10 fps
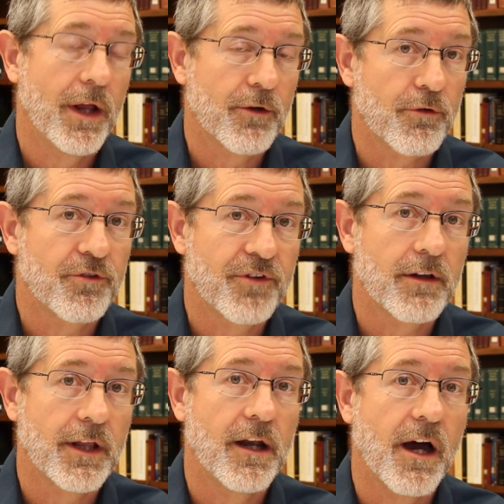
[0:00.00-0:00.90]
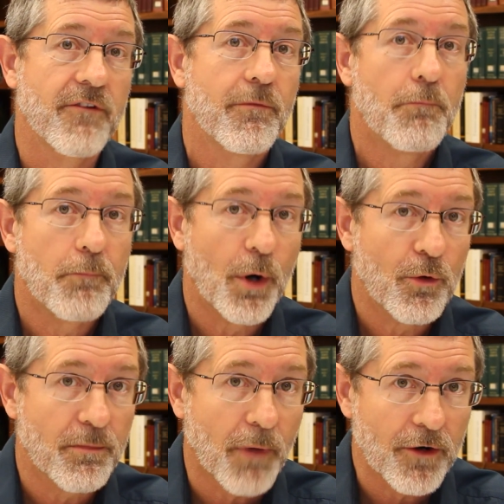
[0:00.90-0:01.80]
Interestingly enough,
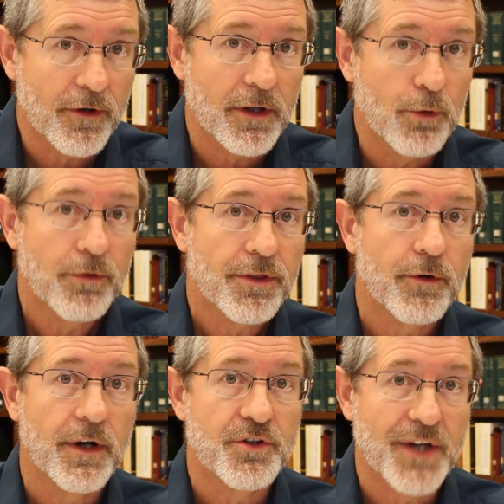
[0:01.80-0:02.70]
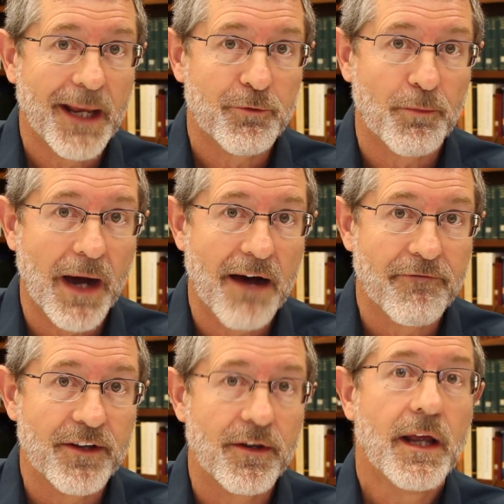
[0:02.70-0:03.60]
both Martin Luther and James
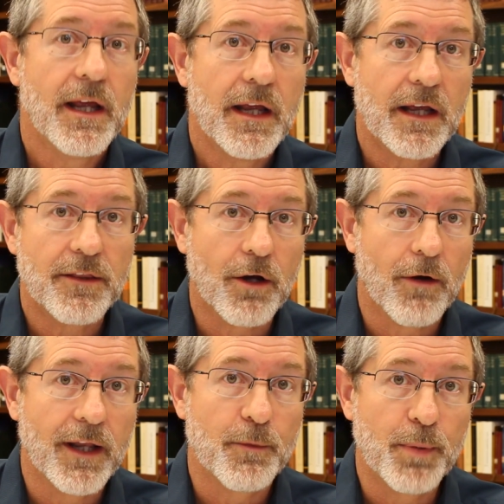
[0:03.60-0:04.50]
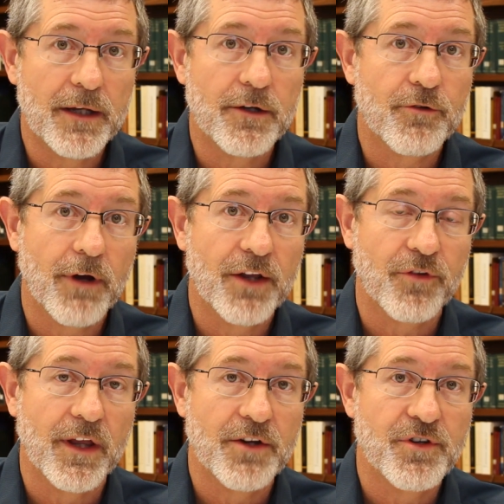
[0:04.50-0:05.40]
Moffatt, in their independent
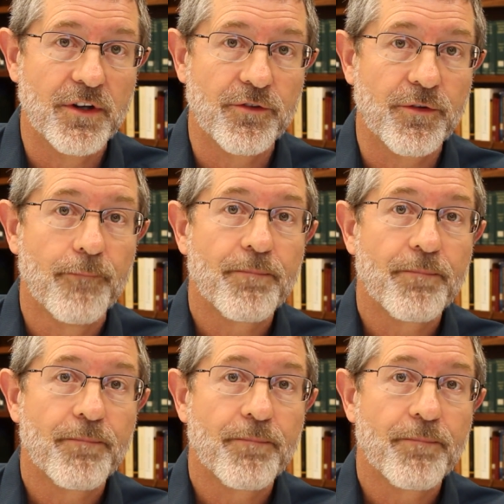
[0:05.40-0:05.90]
translations,